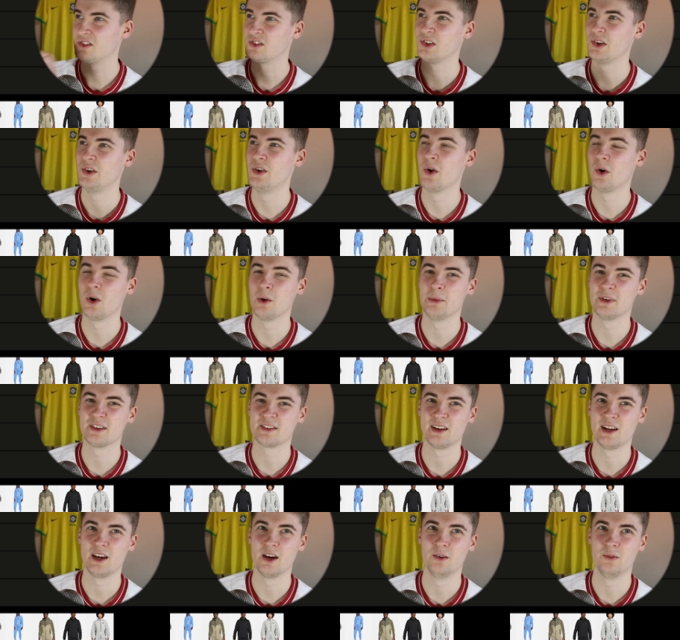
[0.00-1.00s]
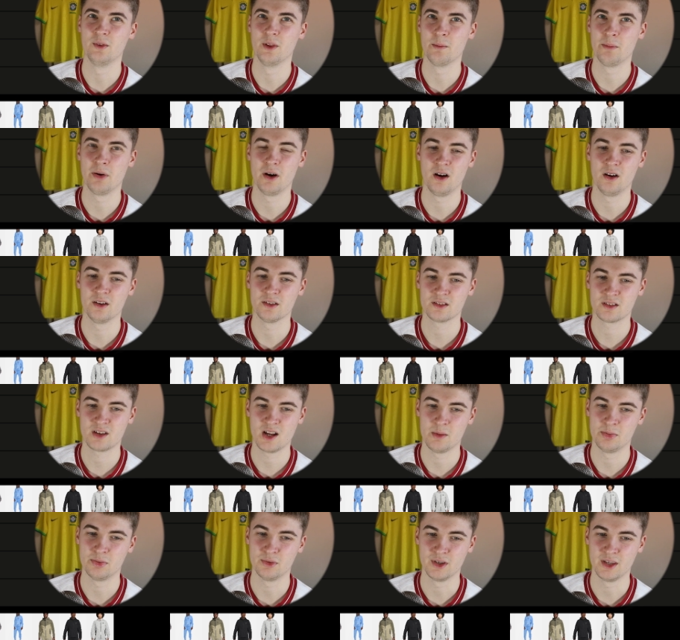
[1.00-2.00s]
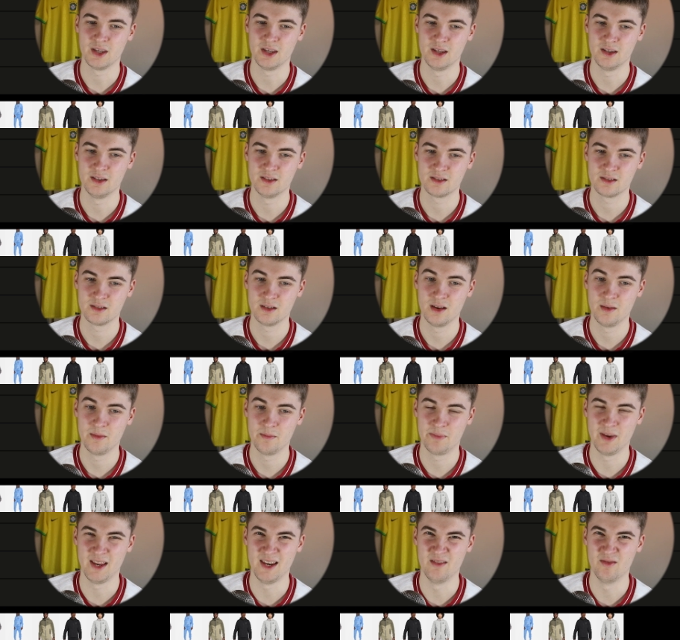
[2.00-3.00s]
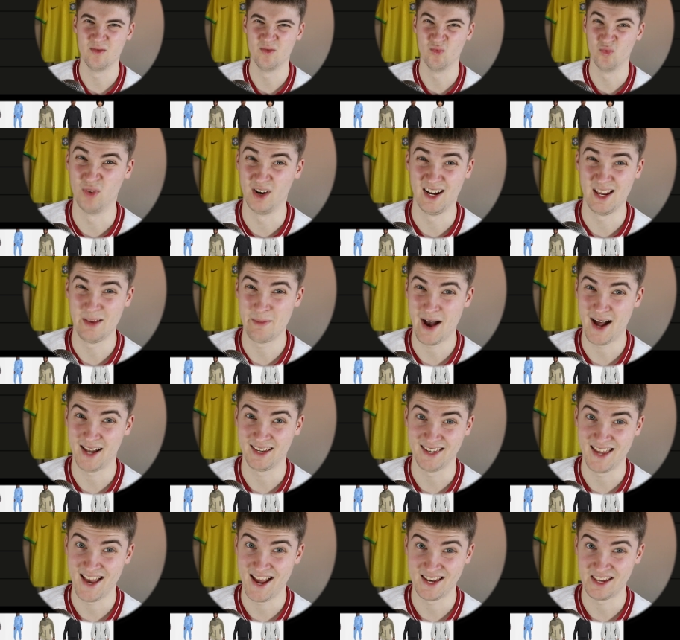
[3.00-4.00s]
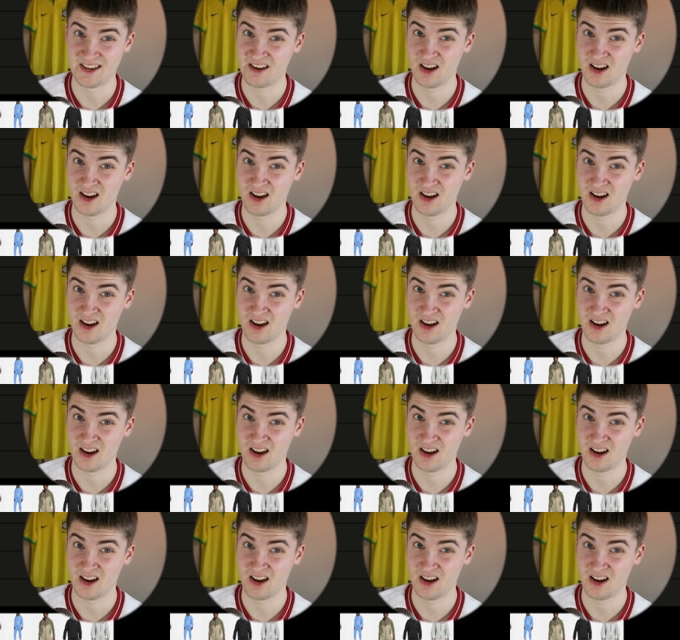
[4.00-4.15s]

It's synonymously over the past couple years been really bad in any